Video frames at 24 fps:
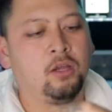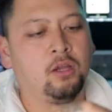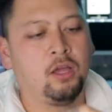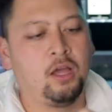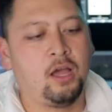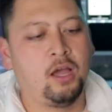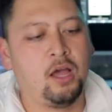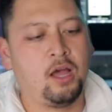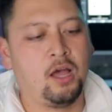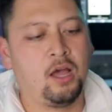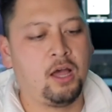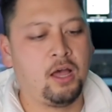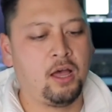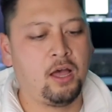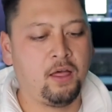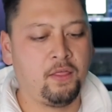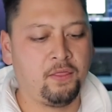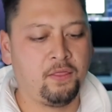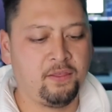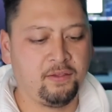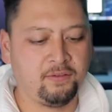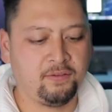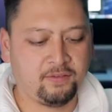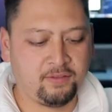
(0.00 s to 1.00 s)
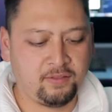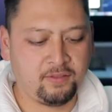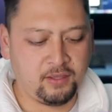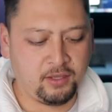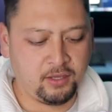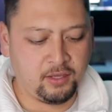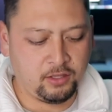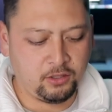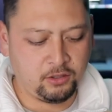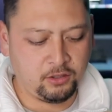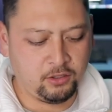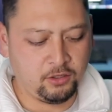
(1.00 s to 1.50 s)
Uh, this
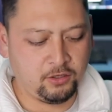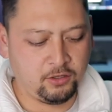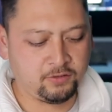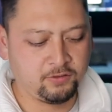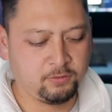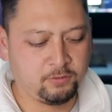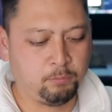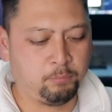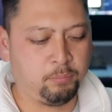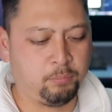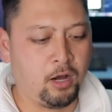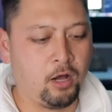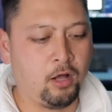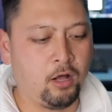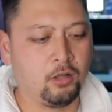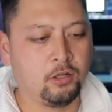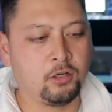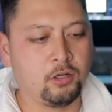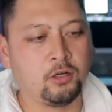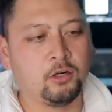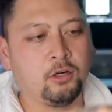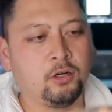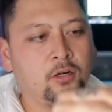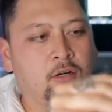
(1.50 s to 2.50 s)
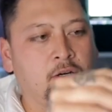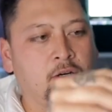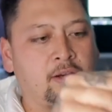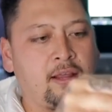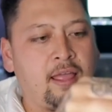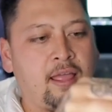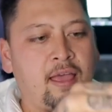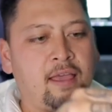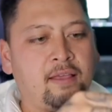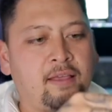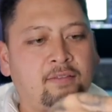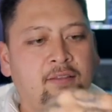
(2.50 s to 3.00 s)
thing looks baller,
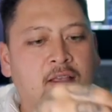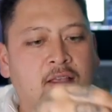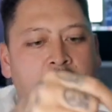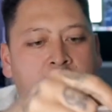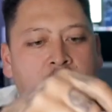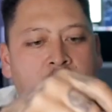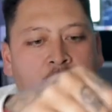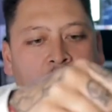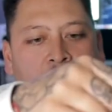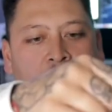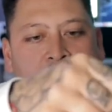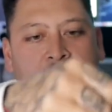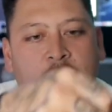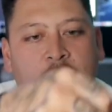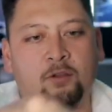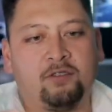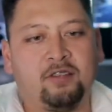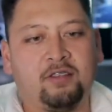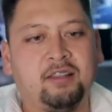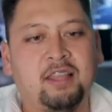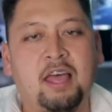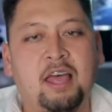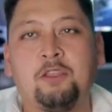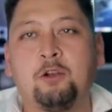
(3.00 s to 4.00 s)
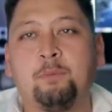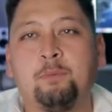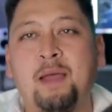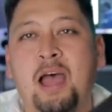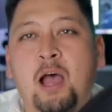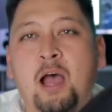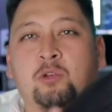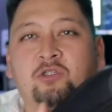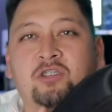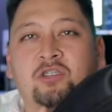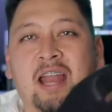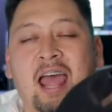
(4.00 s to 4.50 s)
guys. So it's a leather
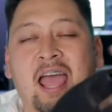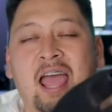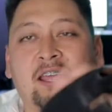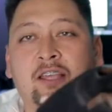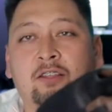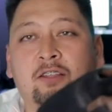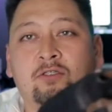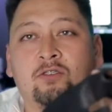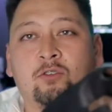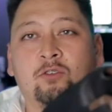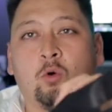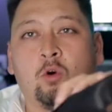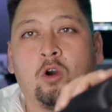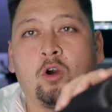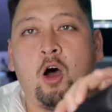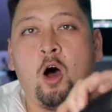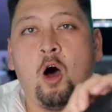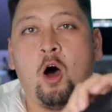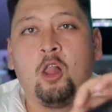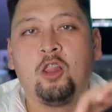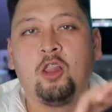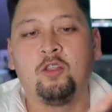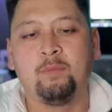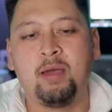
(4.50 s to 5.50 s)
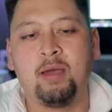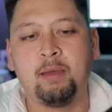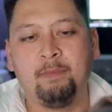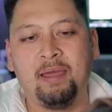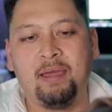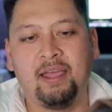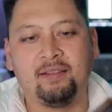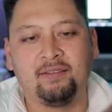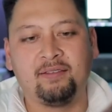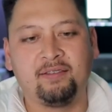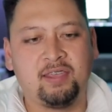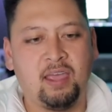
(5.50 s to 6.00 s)
pouch that I can store all of my
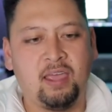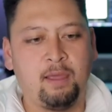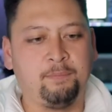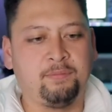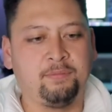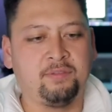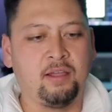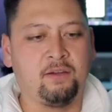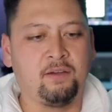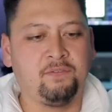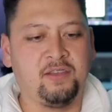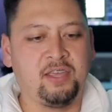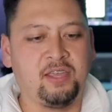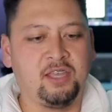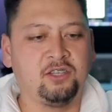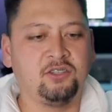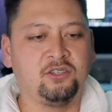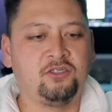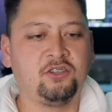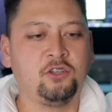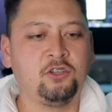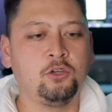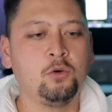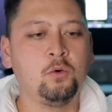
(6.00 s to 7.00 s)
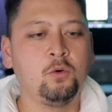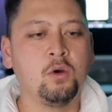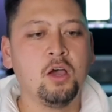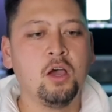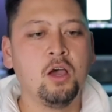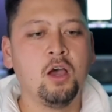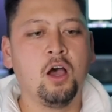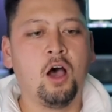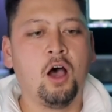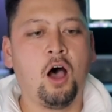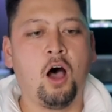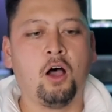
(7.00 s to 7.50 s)
Manscaped stuff into.
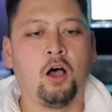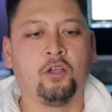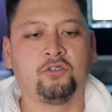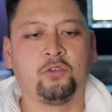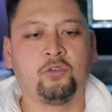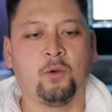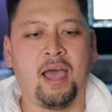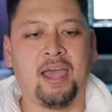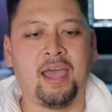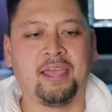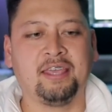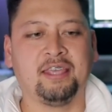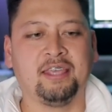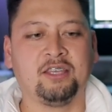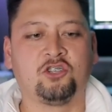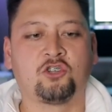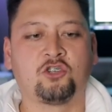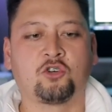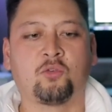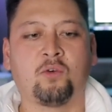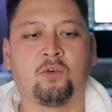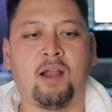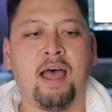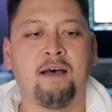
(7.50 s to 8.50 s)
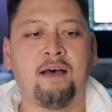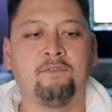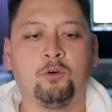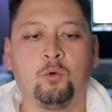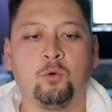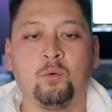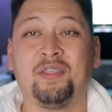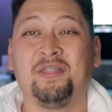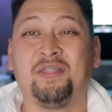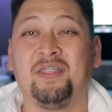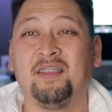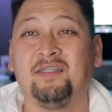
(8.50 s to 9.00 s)
Also, I can
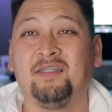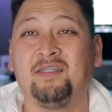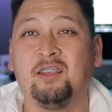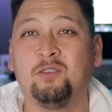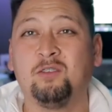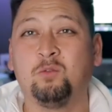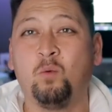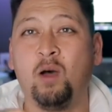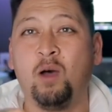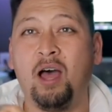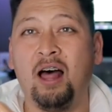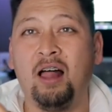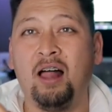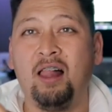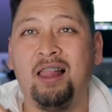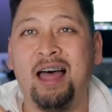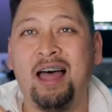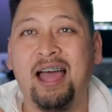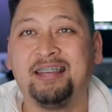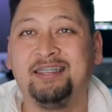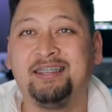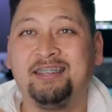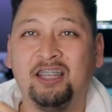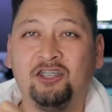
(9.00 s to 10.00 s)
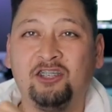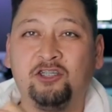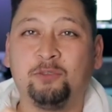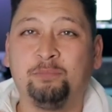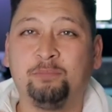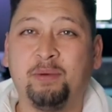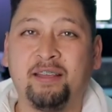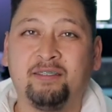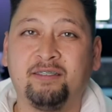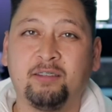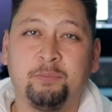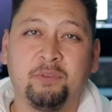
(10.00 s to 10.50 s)
travel with this as well. I did just
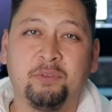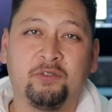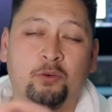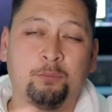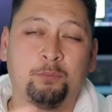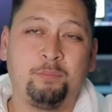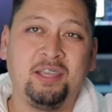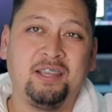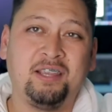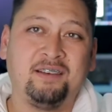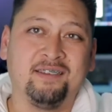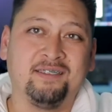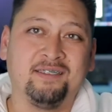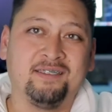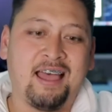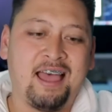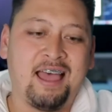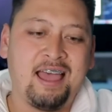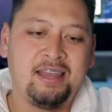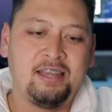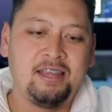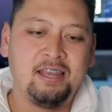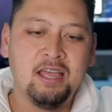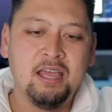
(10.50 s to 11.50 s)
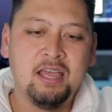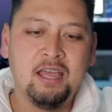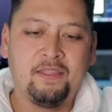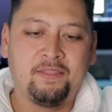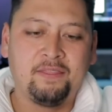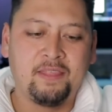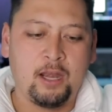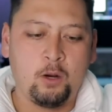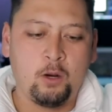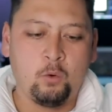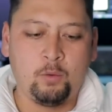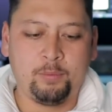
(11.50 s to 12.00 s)
buy something from Peak Design
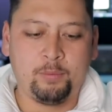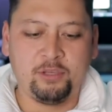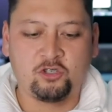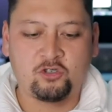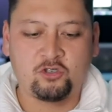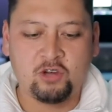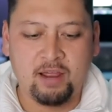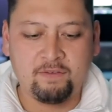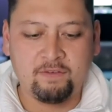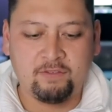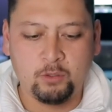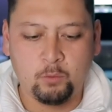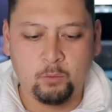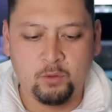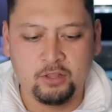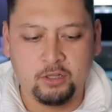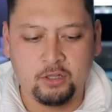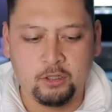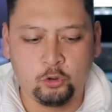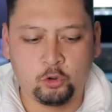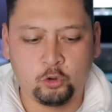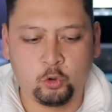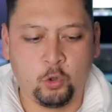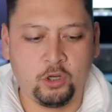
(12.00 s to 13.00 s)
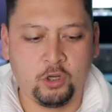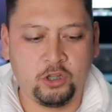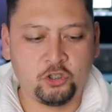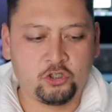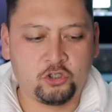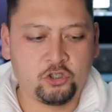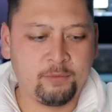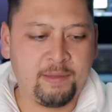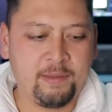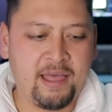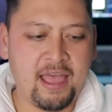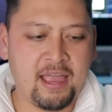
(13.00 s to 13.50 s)
that I will be traveling with a little
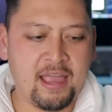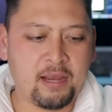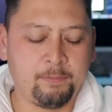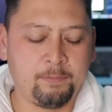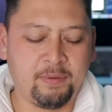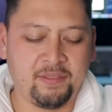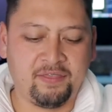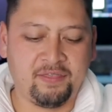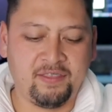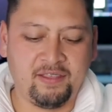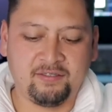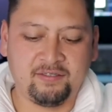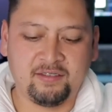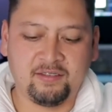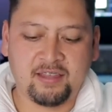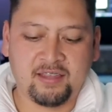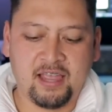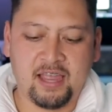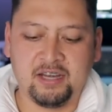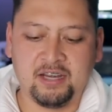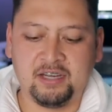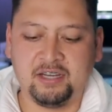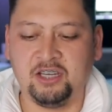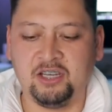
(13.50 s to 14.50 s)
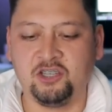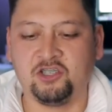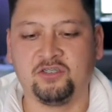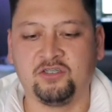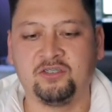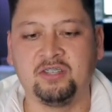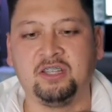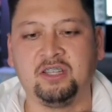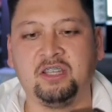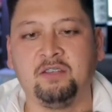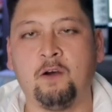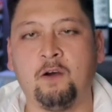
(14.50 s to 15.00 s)
toiletry bag, but this is kind of neat
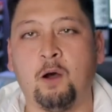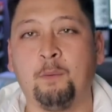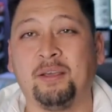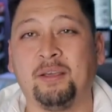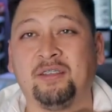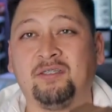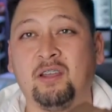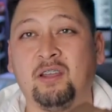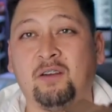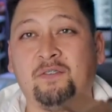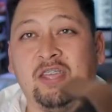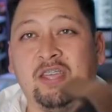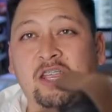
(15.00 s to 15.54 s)
just to leave all my stuff